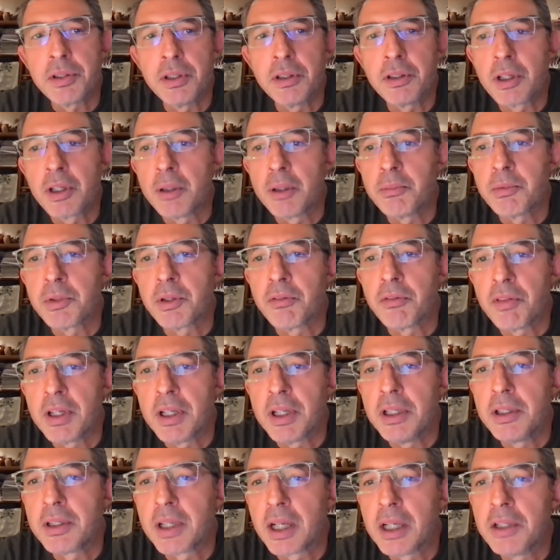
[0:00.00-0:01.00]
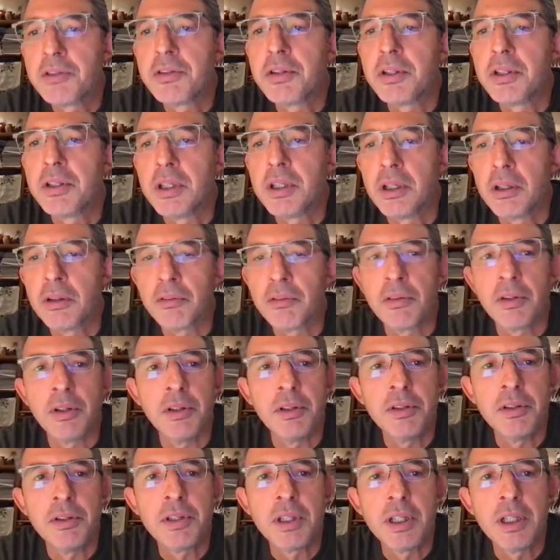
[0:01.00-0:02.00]
in terms of the intensity of the
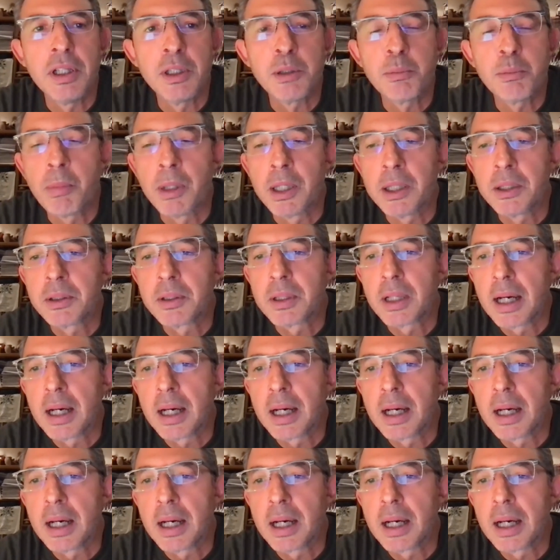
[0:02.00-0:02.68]
disease, but